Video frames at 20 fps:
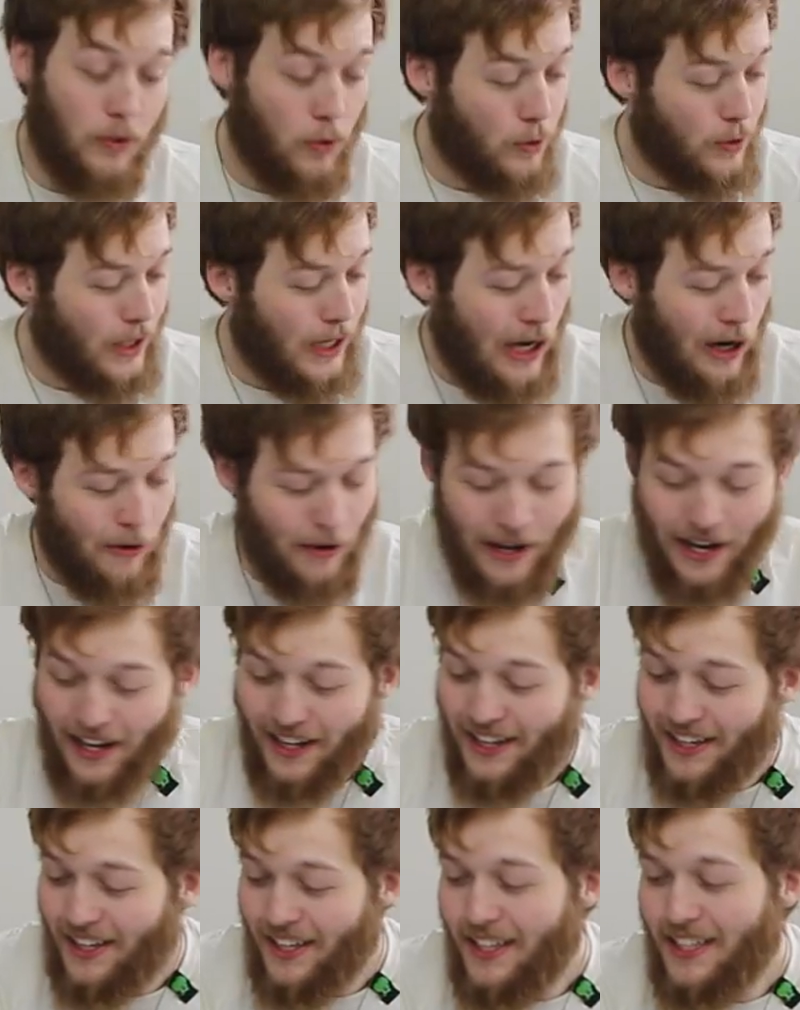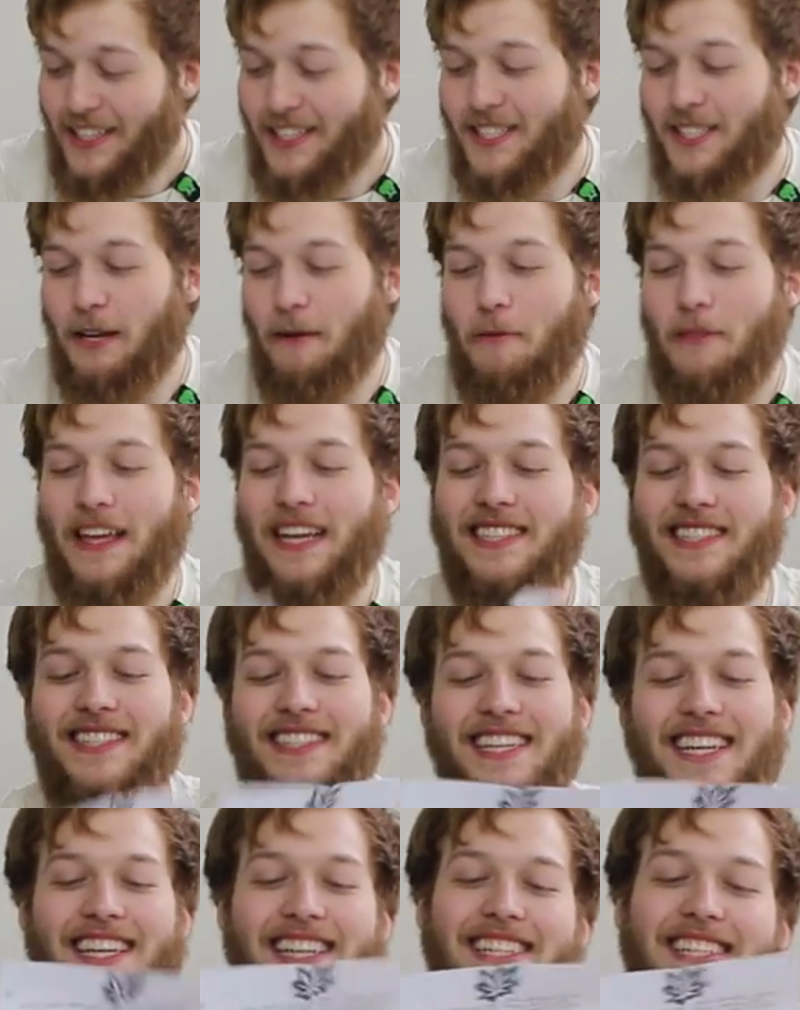North Dakota. So
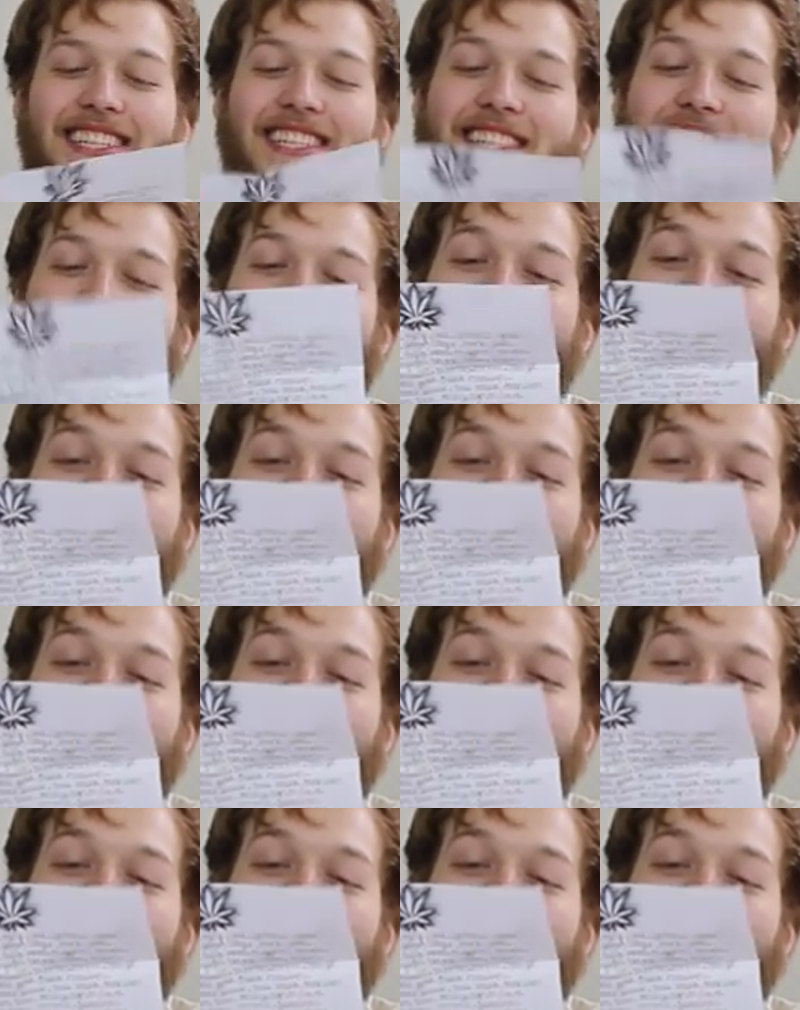this is